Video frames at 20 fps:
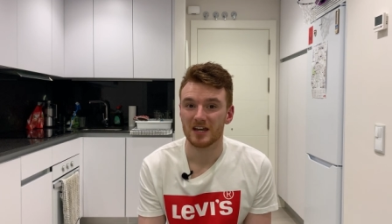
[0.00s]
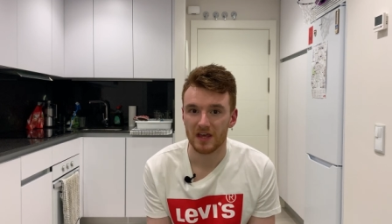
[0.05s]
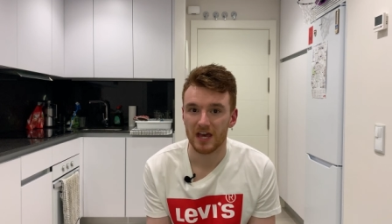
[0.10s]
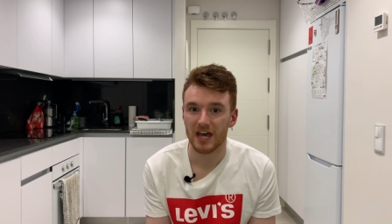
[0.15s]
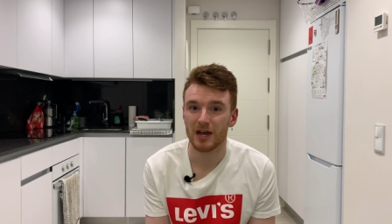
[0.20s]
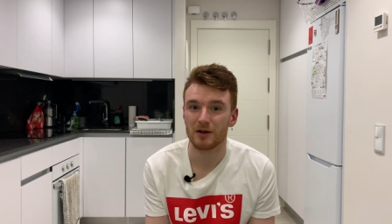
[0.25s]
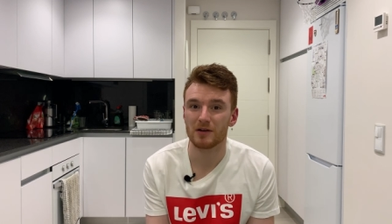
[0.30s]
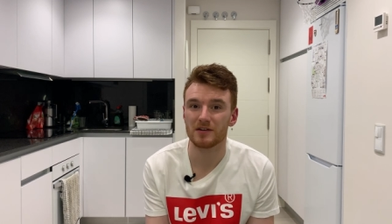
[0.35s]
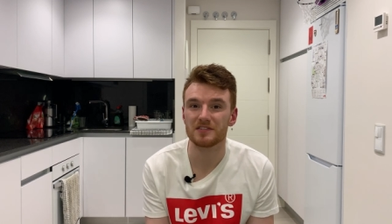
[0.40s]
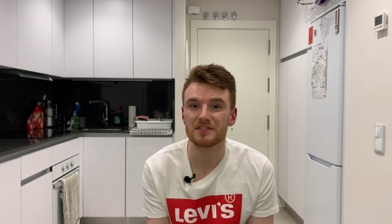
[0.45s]

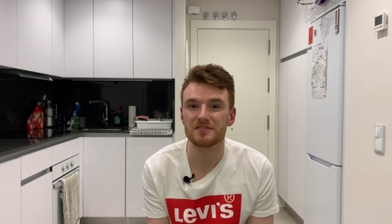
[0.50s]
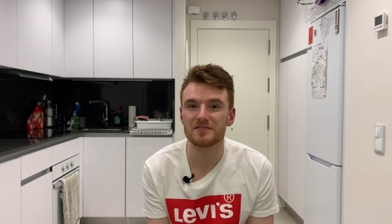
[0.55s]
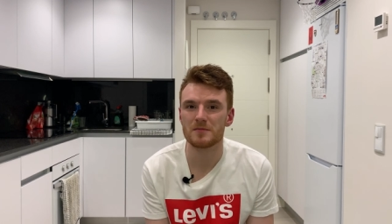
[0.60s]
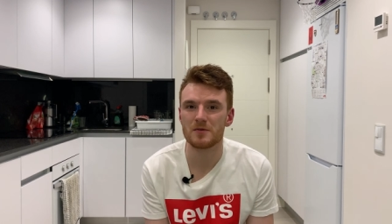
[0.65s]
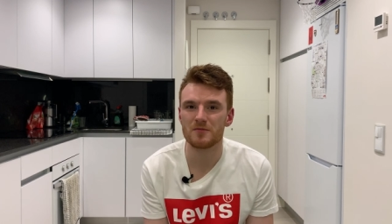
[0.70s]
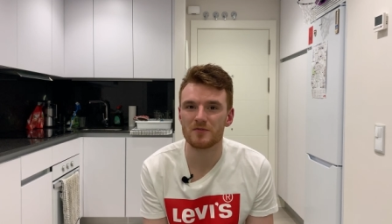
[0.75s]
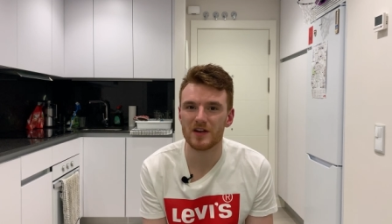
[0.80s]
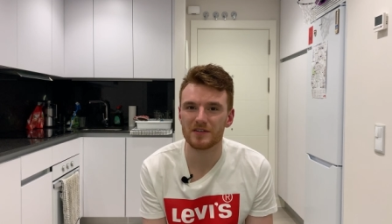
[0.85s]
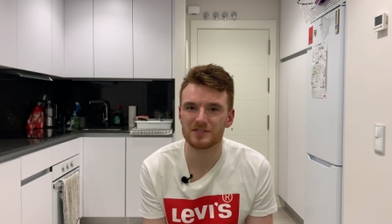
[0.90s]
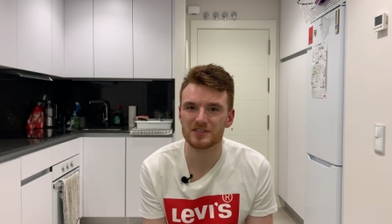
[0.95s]
However, from
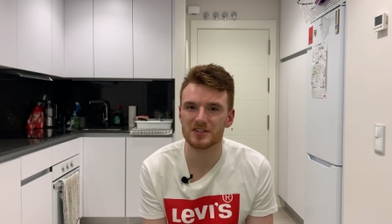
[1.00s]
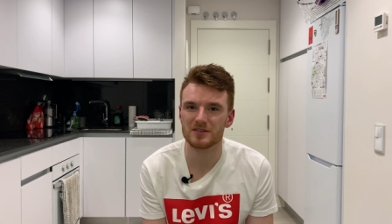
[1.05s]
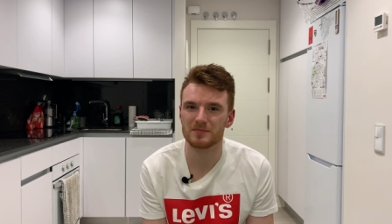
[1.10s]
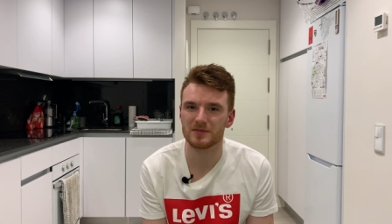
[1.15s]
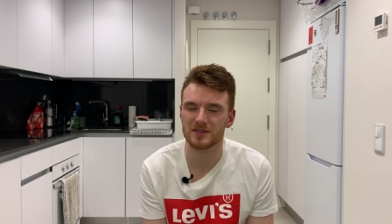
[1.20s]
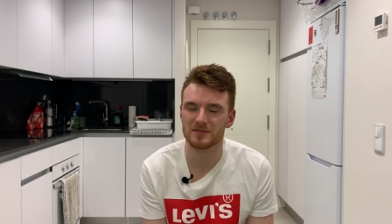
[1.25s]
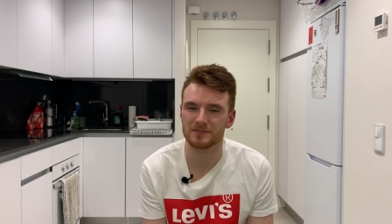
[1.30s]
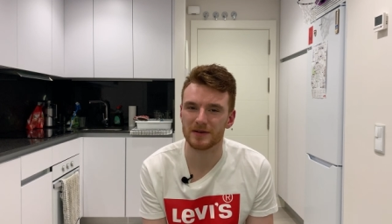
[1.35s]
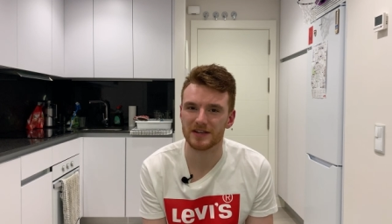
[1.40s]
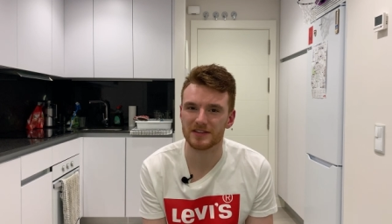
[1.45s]
a revenue
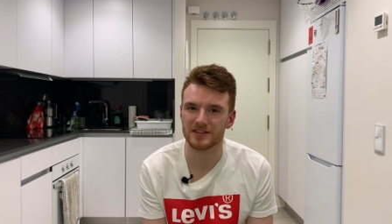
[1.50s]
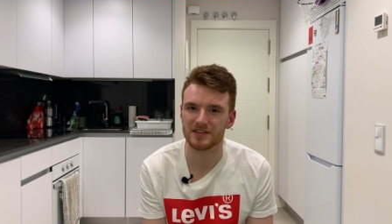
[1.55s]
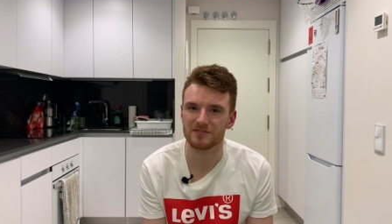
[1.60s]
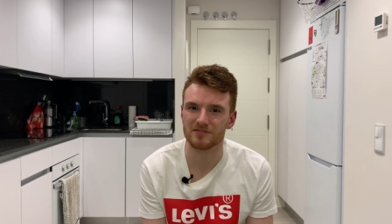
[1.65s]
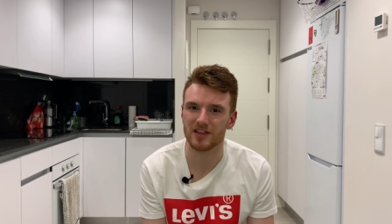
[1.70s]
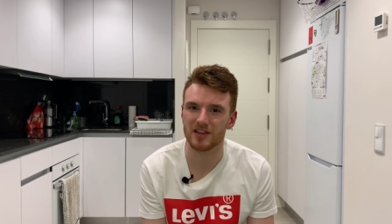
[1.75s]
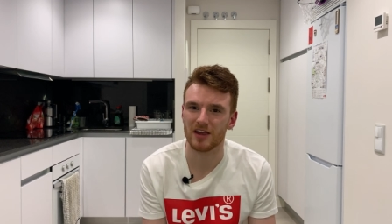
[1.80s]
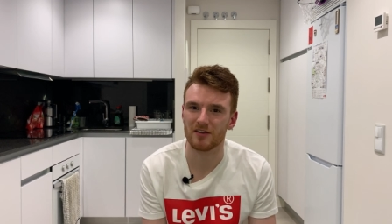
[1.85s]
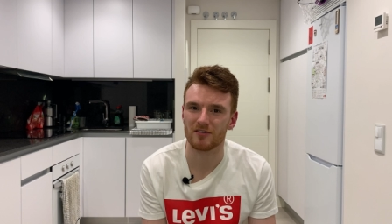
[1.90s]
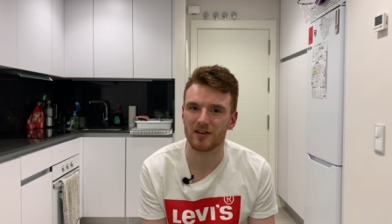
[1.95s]

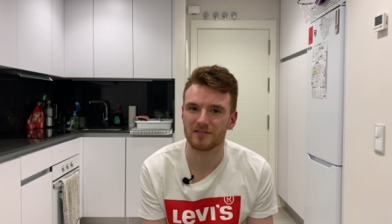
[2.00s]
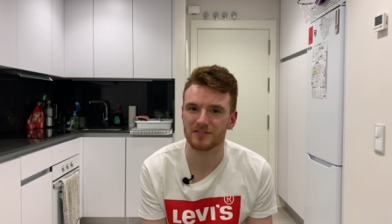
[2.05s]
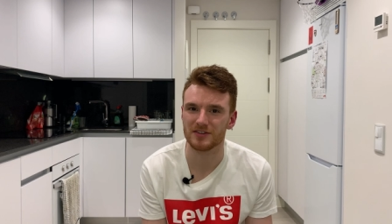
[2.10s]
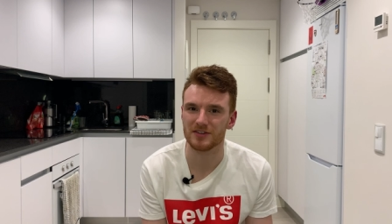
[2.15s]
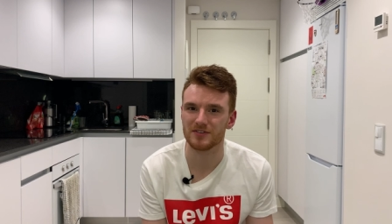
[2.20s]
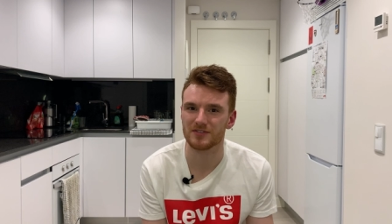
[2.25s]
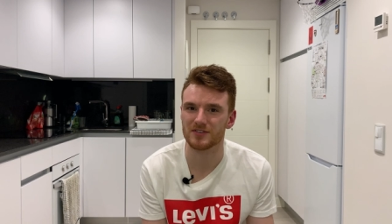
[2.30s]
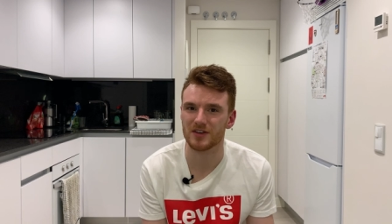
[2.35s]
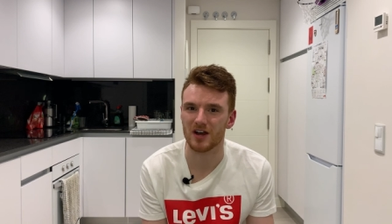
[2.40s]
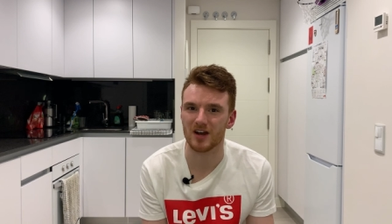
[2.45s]
perspective, their
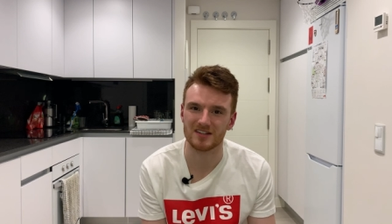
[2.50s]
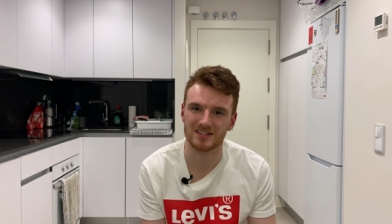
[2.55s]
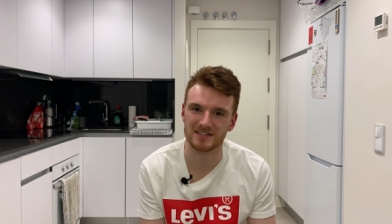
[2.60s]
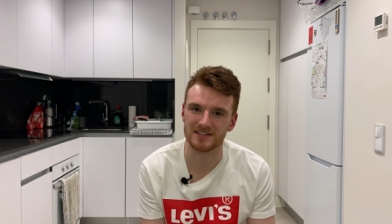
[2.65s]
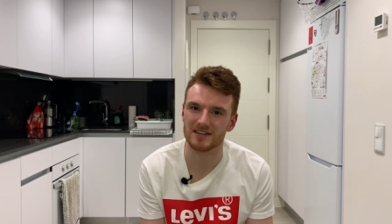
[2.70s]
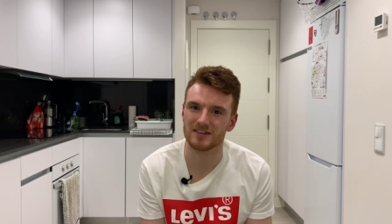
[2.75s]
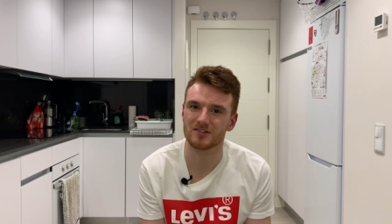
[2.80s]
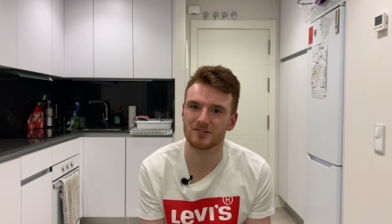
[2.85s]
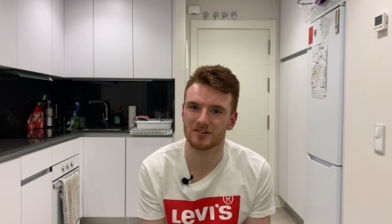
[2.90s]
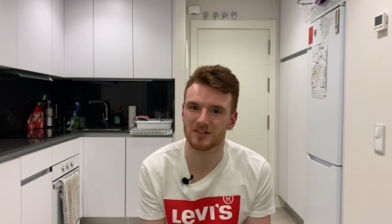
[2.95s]
revenues are
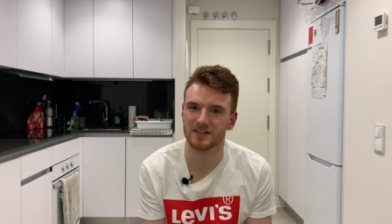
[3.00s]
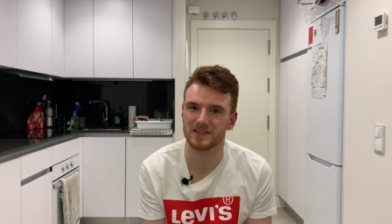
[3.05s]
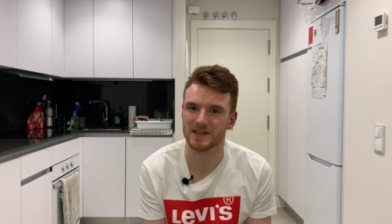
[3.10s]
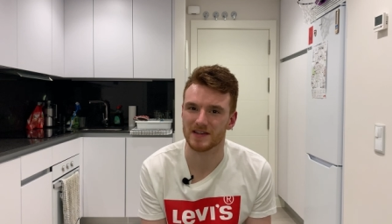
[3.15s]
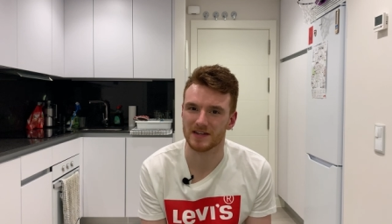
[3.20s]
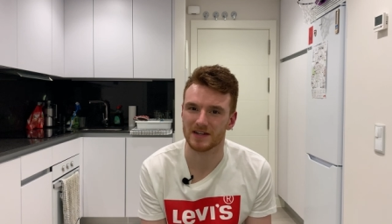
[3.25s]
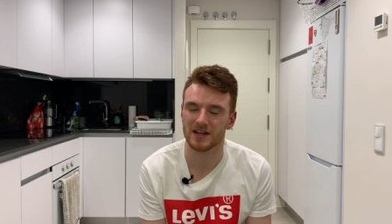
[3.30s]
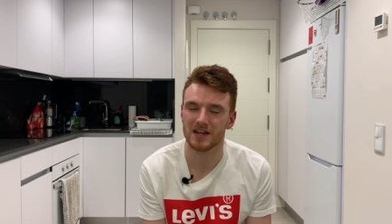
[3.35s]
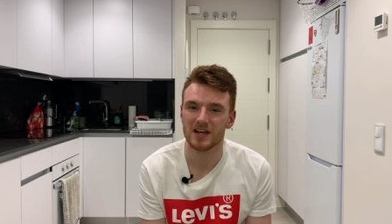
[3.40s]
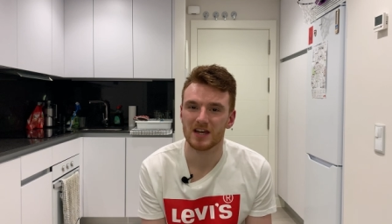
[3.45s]

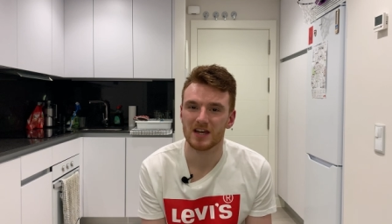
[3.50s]
decreasing.